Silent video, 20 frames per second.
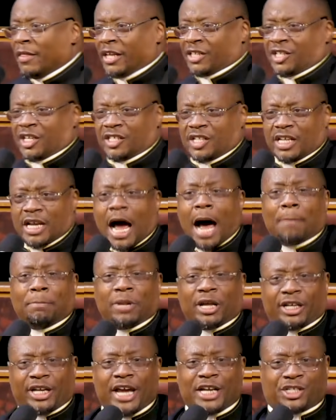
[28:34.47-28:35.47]
This is the
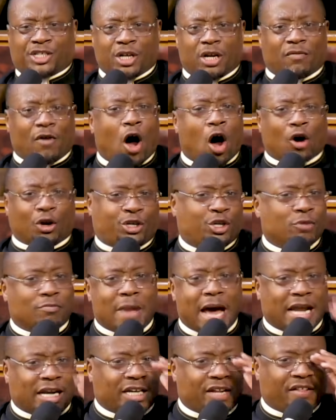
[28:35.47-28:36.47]
obligation of all
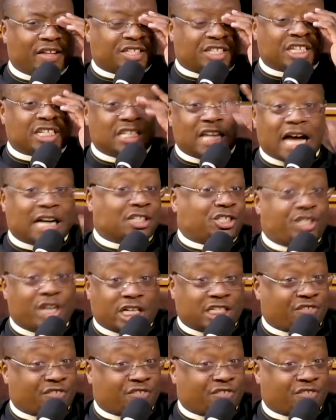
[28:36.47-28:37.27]
humanity. This is not